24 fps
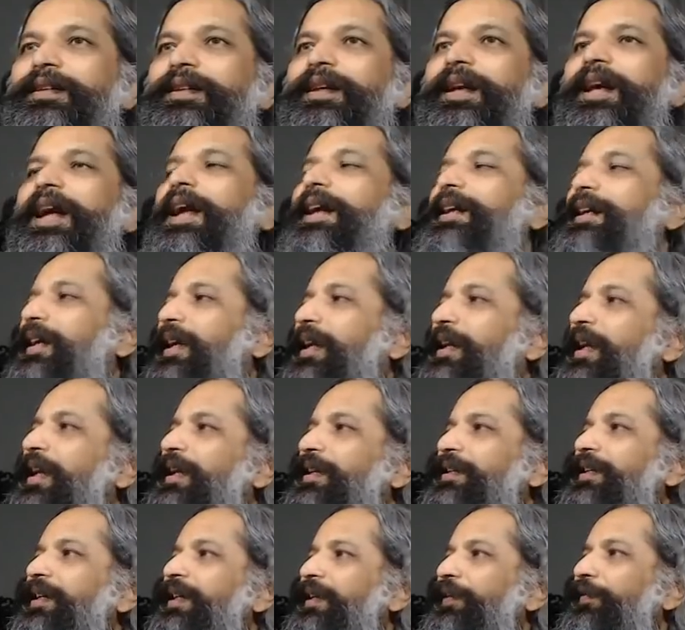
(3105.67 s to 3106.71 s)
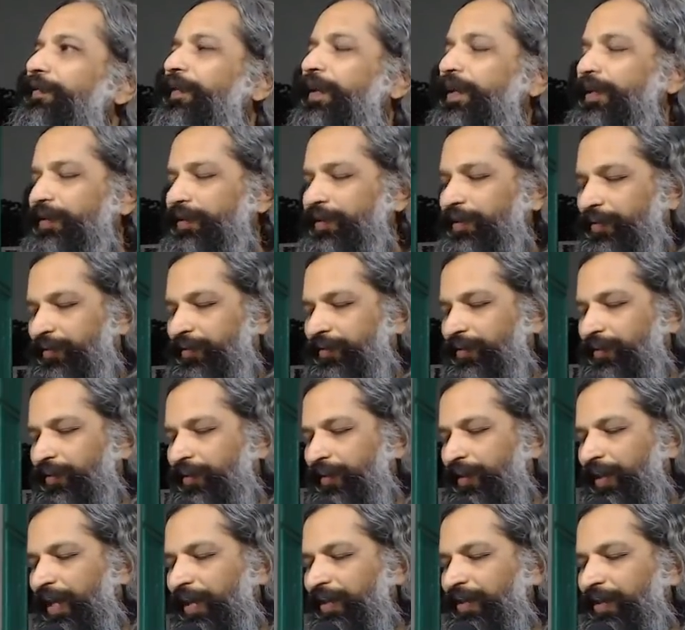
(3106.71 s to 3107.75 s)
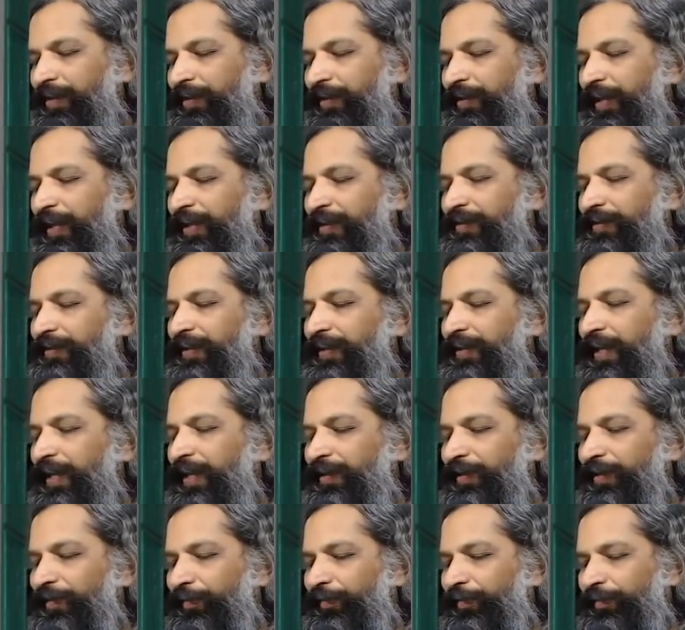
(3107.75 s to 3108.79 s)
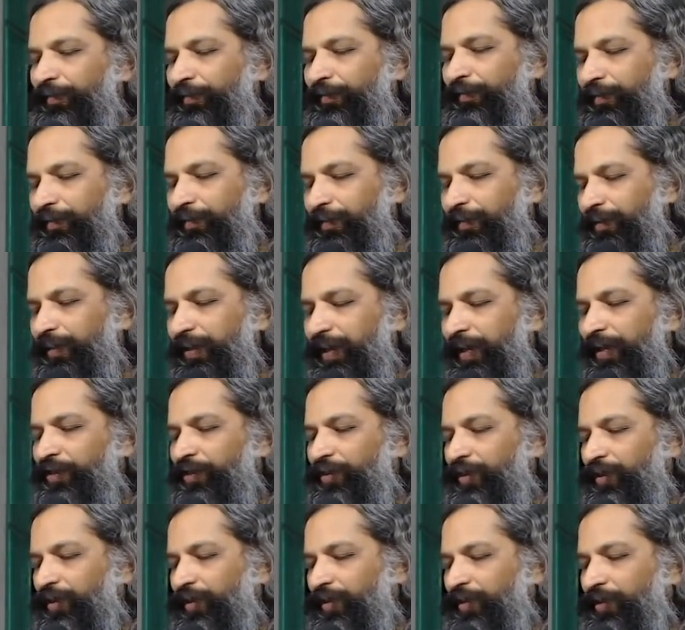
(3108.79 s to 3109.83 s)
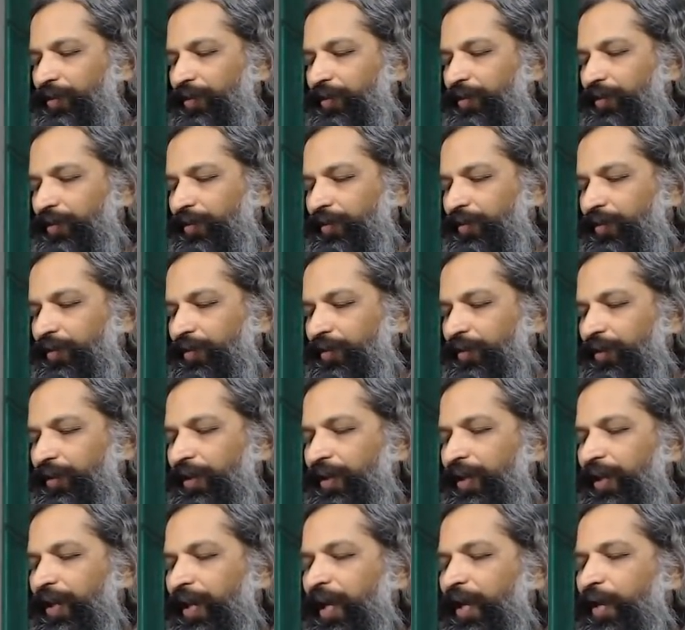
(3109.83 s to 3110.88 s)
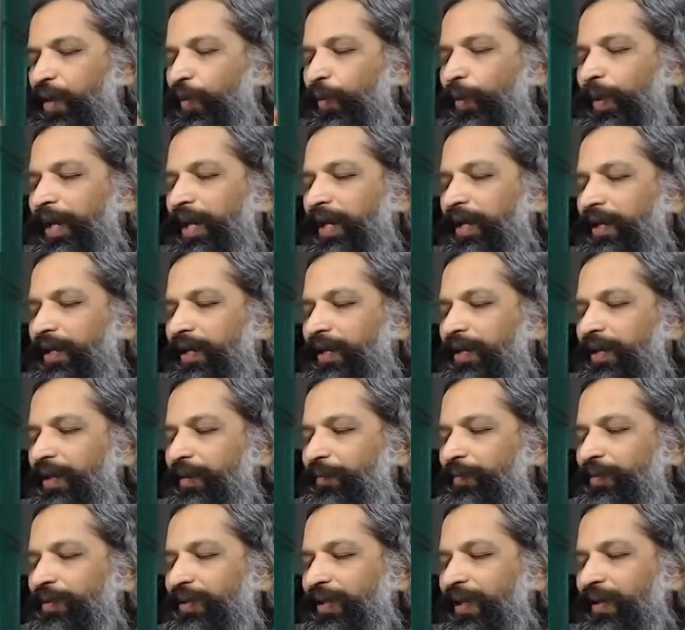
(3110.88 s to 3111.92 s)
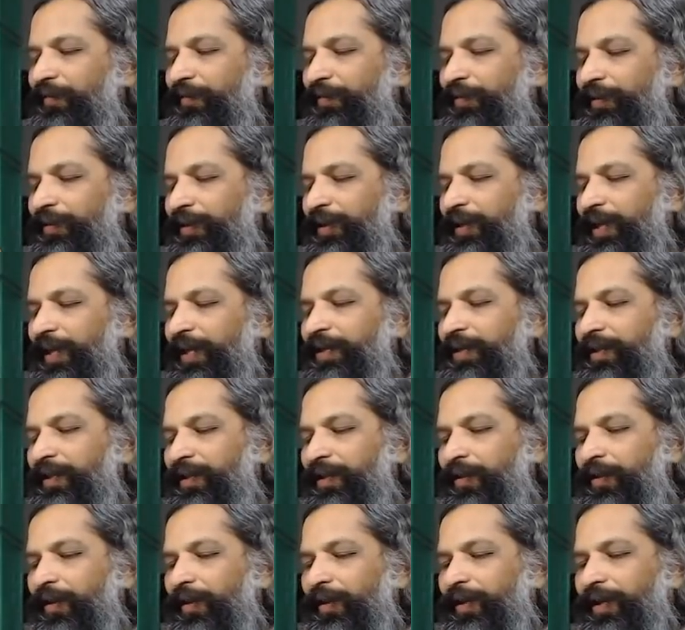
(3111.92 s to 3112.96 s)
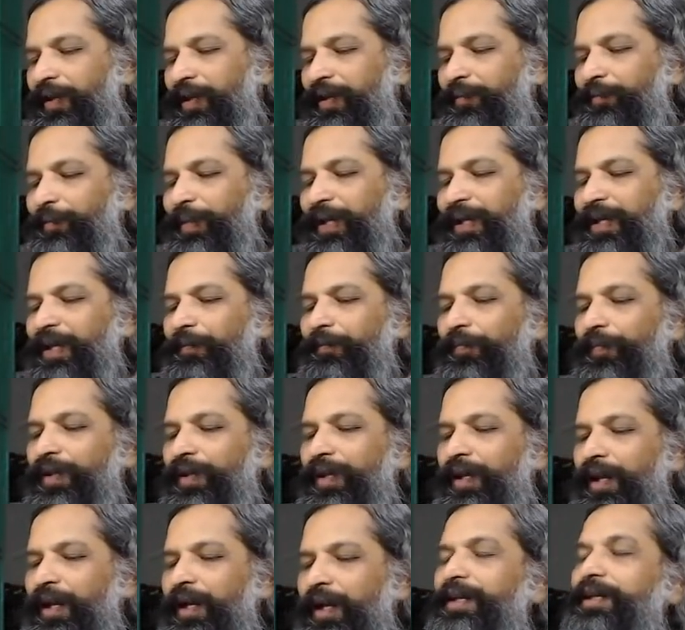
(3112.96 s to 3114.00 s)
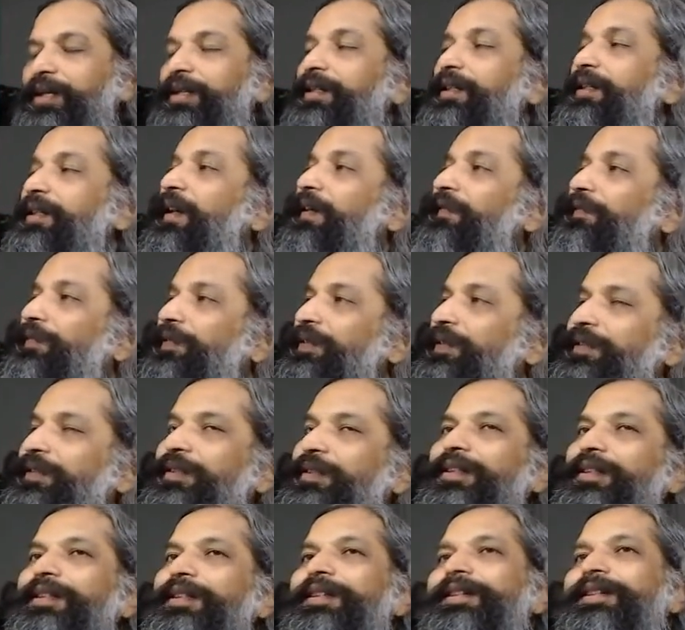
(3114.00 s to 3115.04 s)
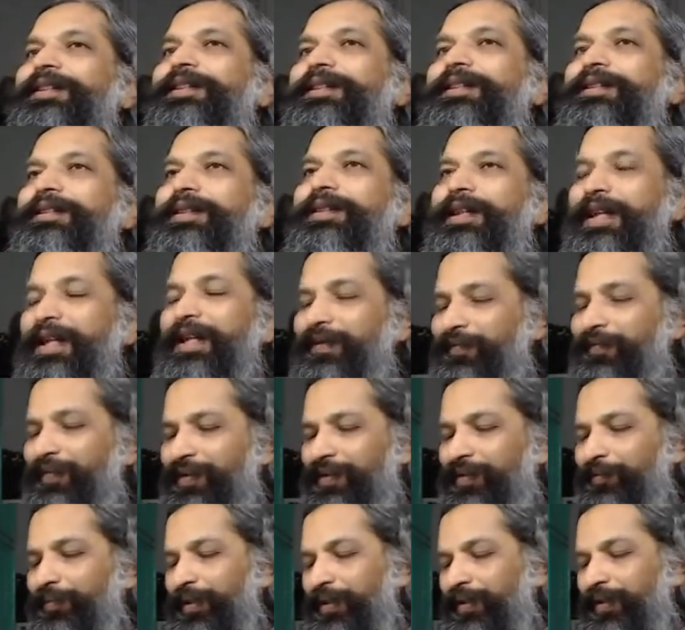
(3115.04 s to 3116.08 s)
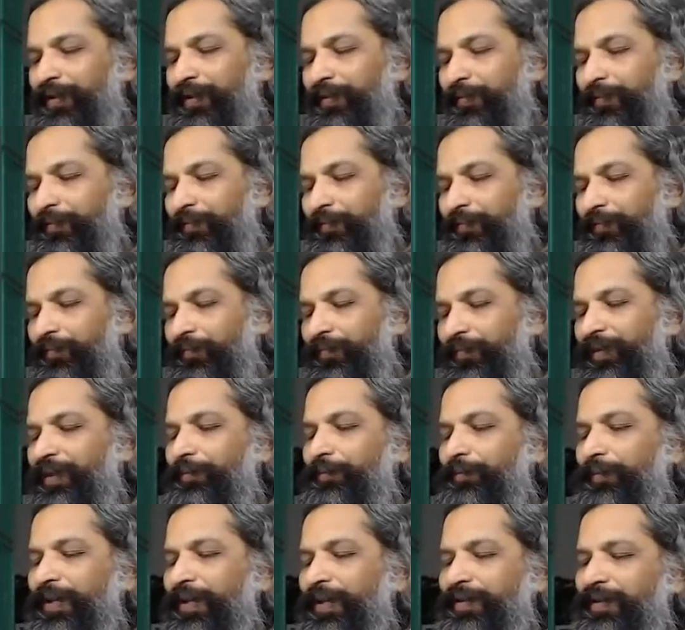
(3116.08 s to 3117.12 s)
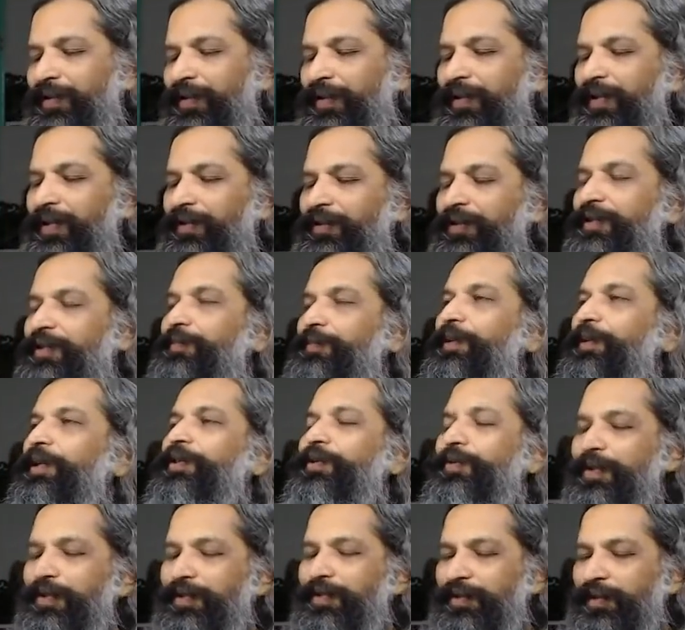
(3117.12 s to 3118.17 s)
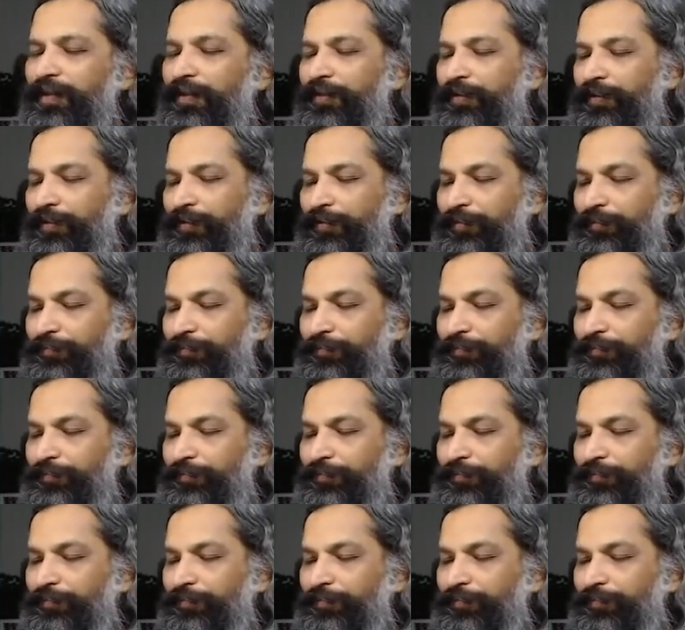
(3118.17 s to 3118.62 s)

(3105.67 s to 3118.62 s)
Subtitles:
And can I really find it? And it takes that direction. Awaken himself to the hidden Godhead, become the hunter after the invisible, the mystic and the spiritual seeker.